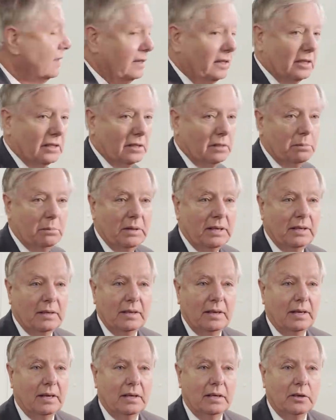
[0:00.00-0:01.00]
This man
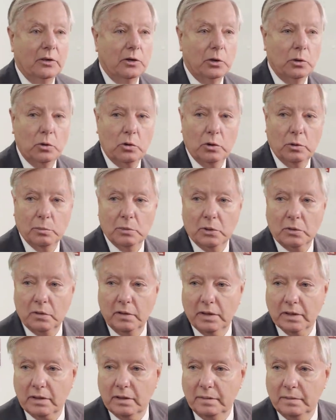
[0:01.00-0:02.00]
had no criminal
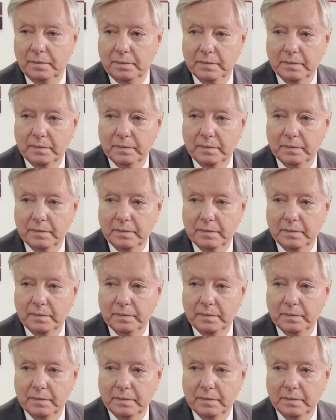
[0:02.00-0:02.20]
record.